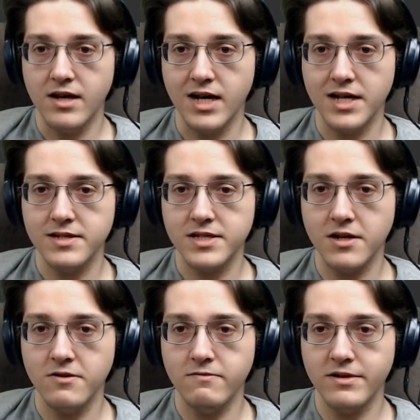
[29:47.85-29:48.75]
Uh,
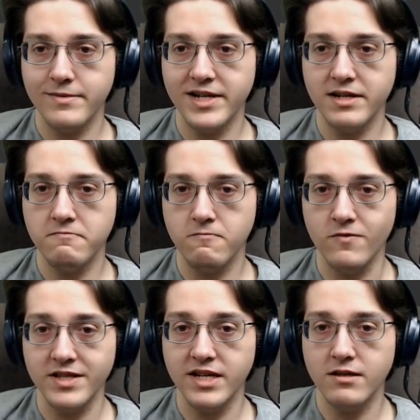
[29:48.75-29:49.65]
so what are we
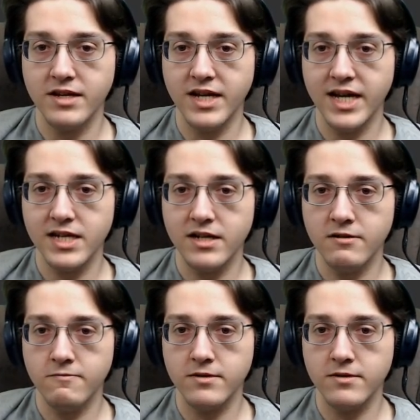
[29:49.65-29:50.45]
really looking at here?